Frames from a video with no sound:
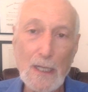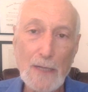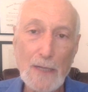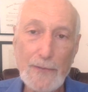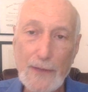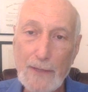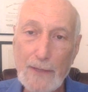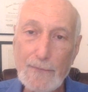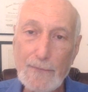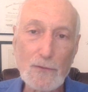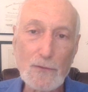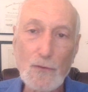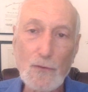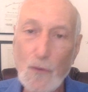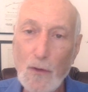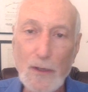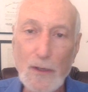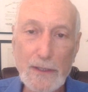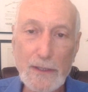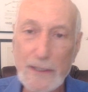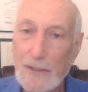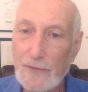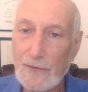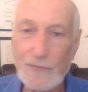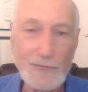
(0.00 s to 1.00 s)
They have a
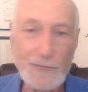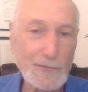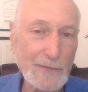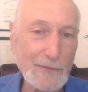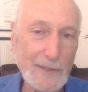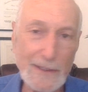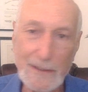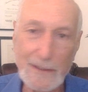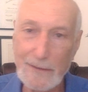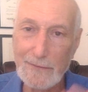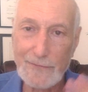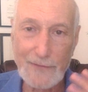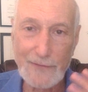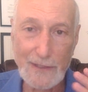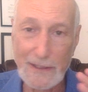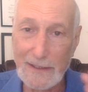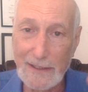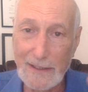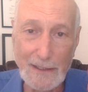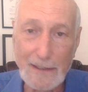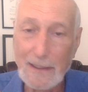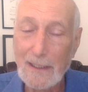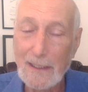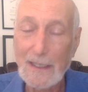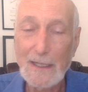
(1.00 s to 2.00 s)
long history of
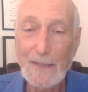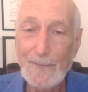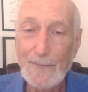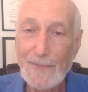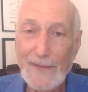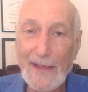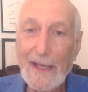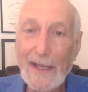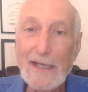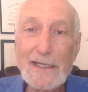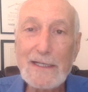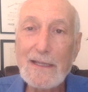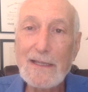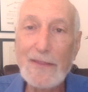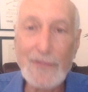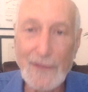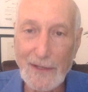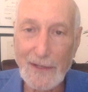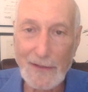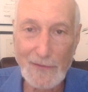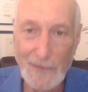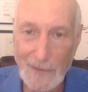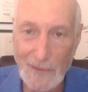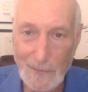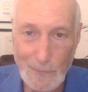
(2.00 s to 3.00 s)
eating
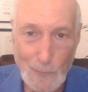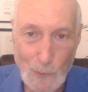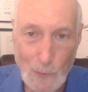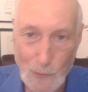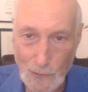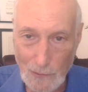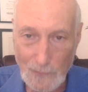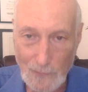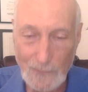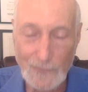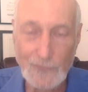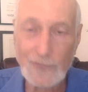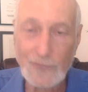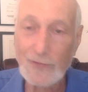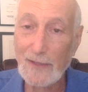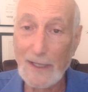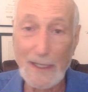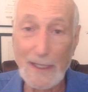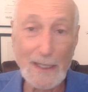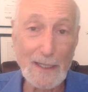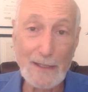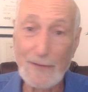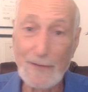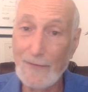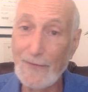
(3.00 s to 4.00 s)
anything that moves,
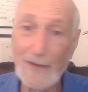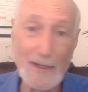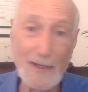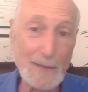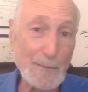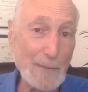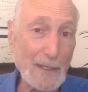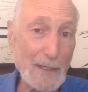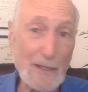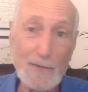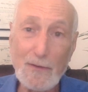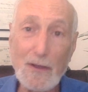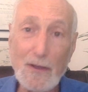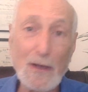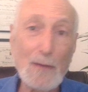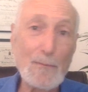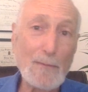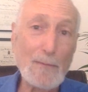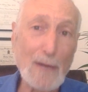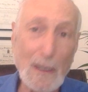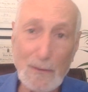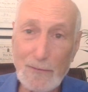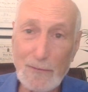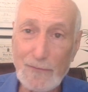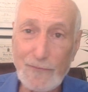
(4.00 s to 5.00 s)
and that may have
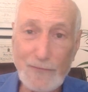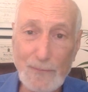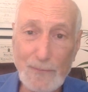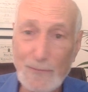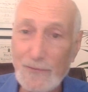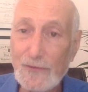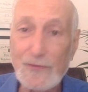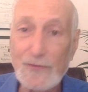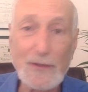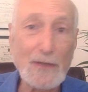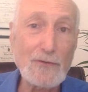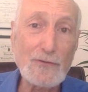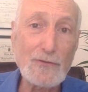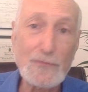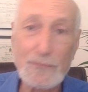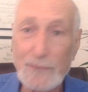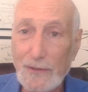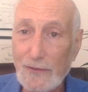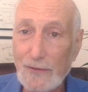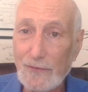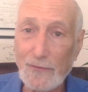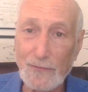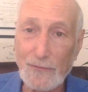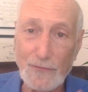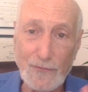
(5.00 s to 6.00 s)
come out from
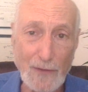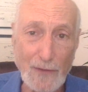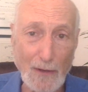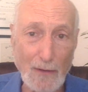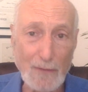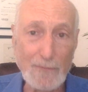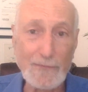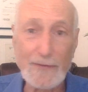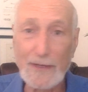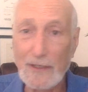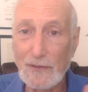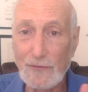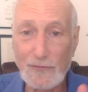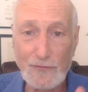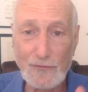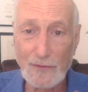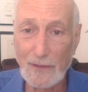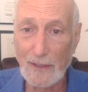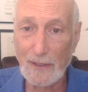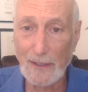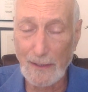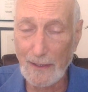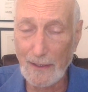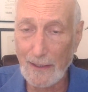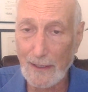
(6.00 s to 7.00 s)
centuries of
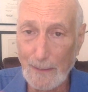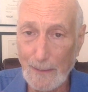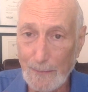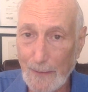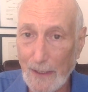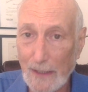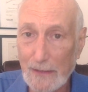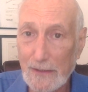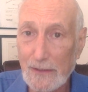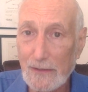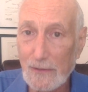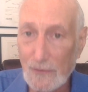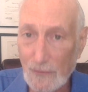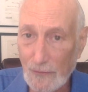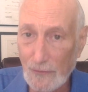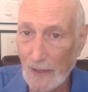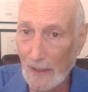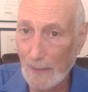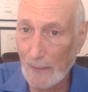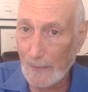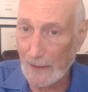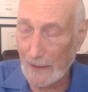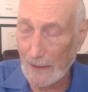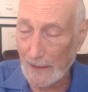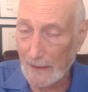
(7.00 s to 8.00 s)
starvation, and, and I'm not
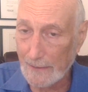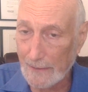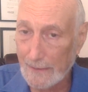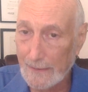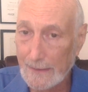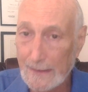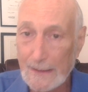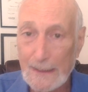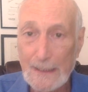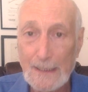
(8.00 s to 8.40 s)
condemning it.